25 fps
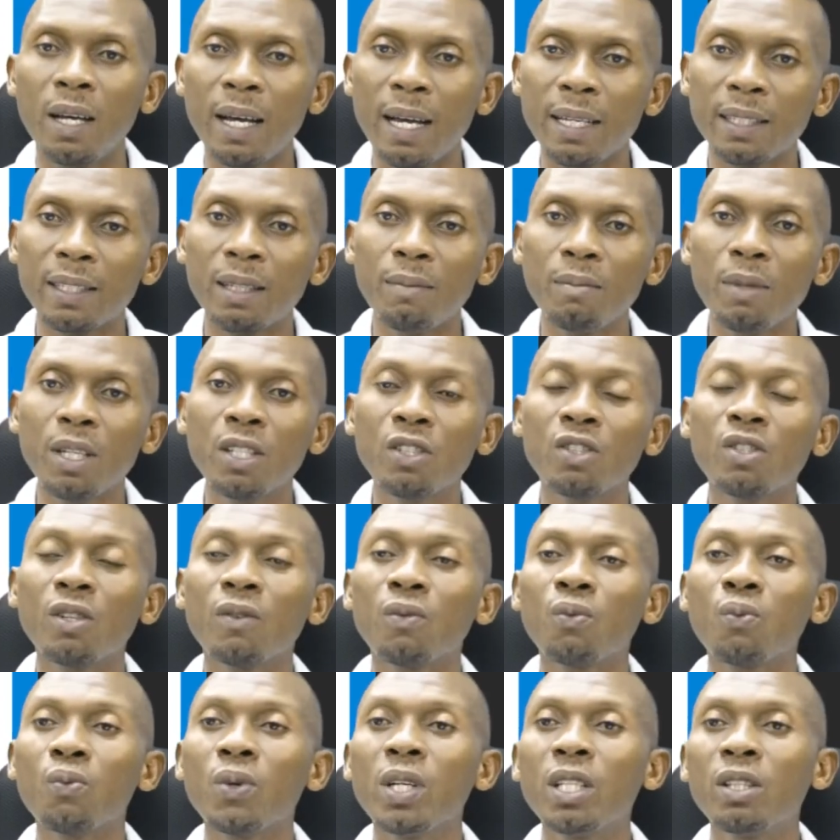as a means
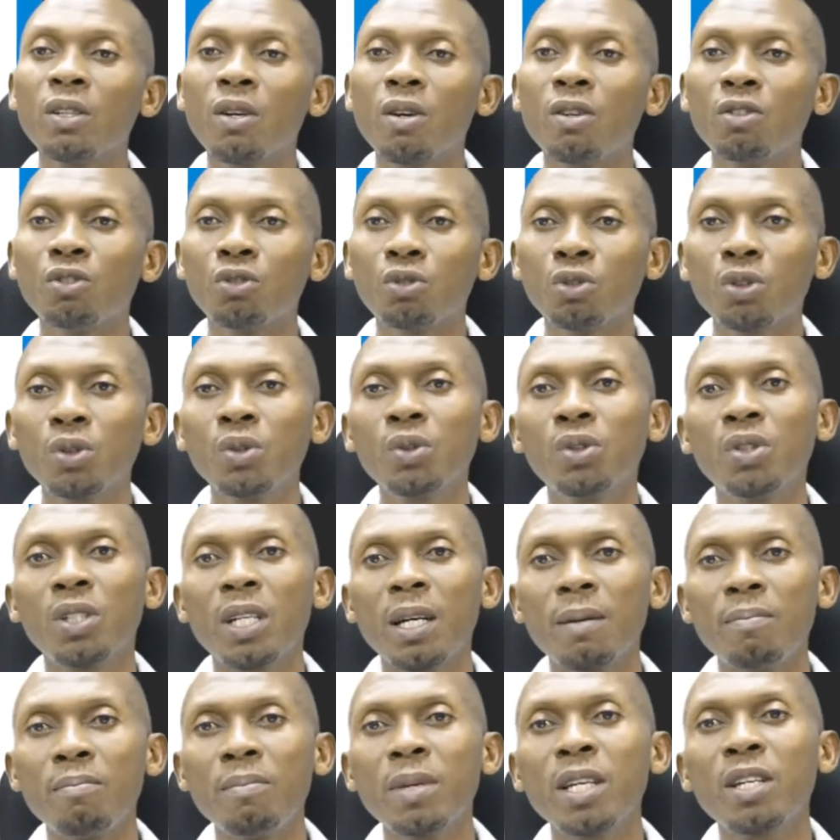of weed control. You
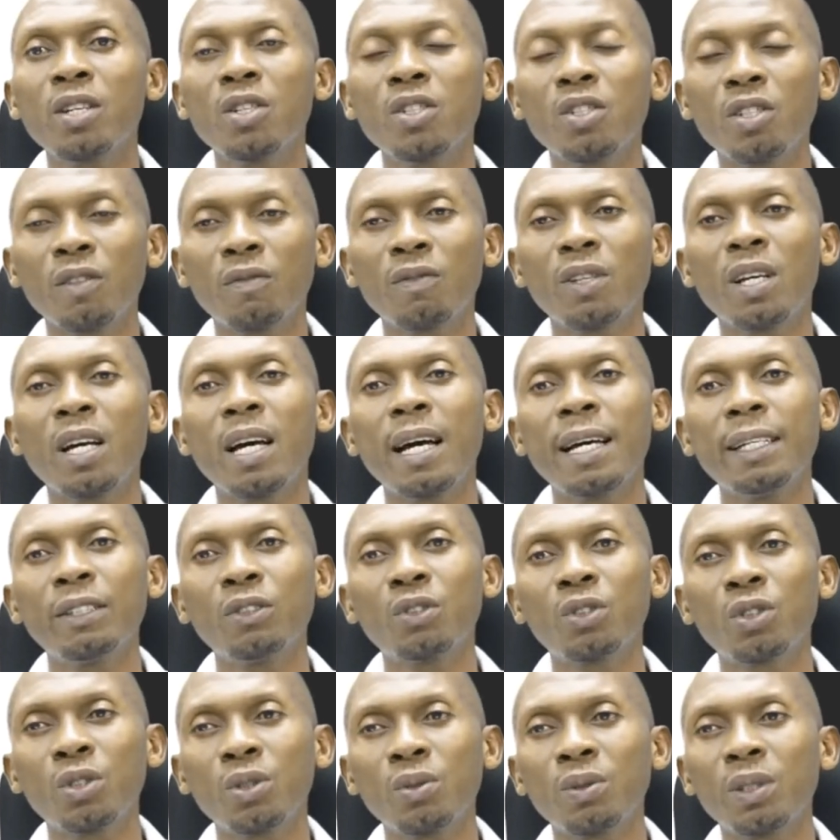can make use of the hand
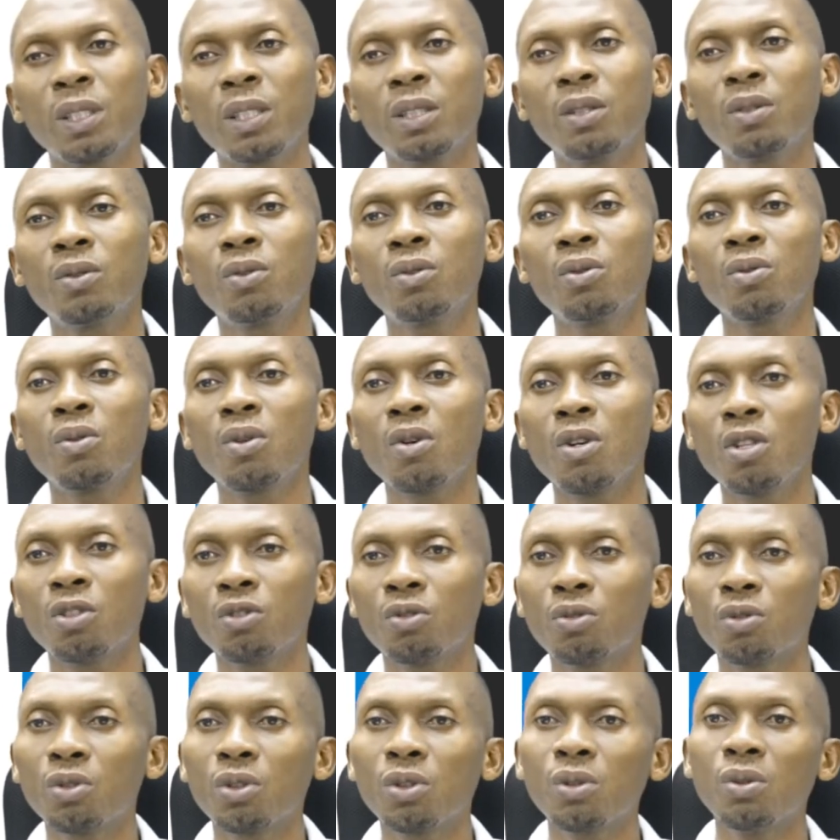trowel to
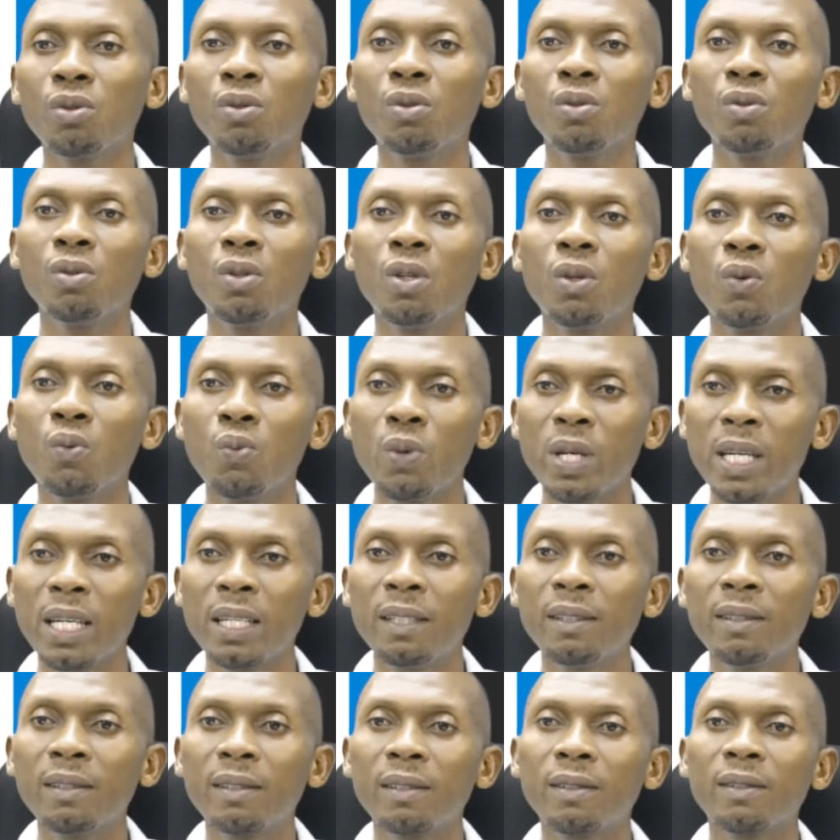control
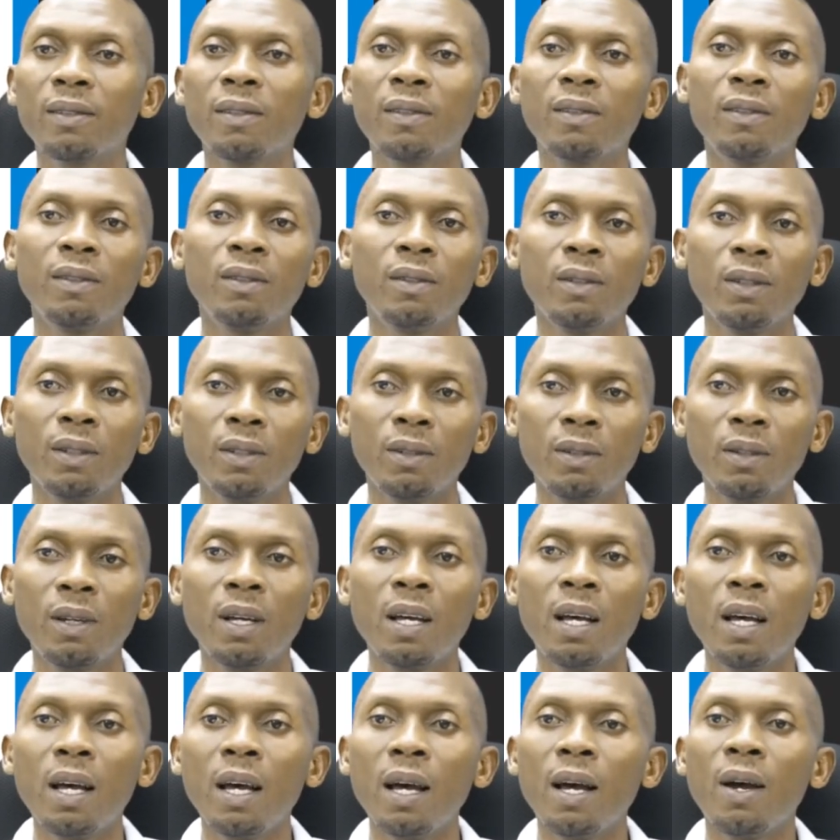weeds. So
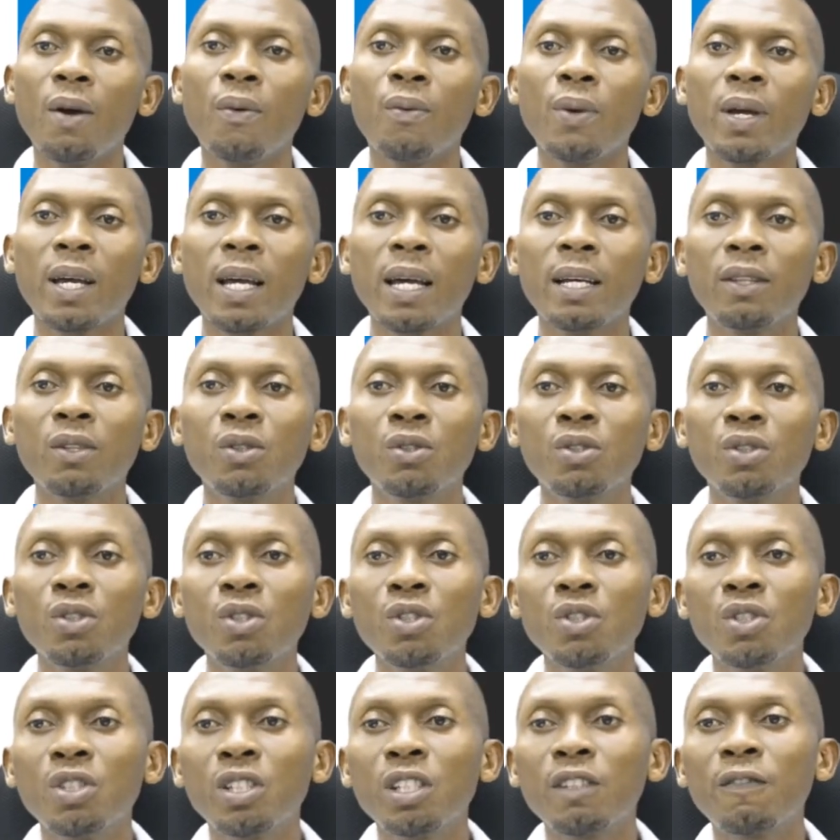we can also
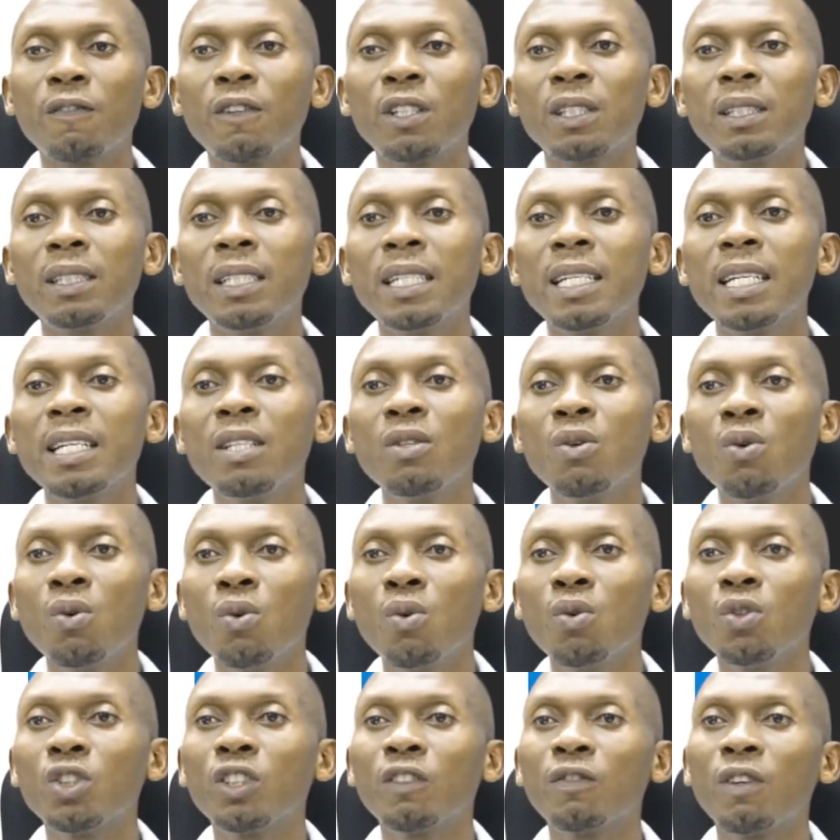use it for digging
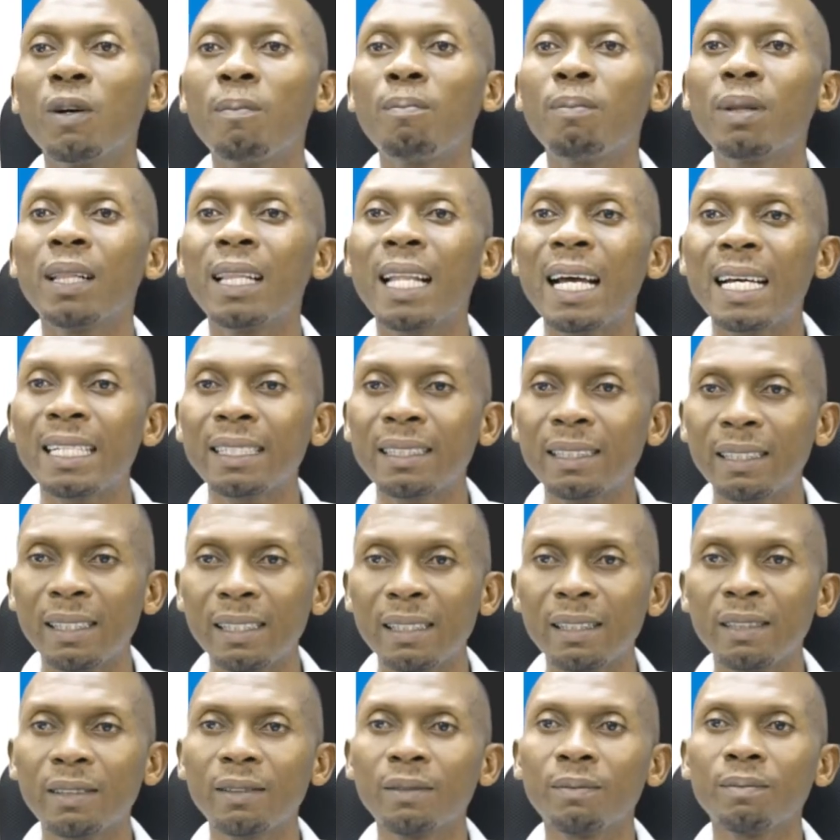holes for planting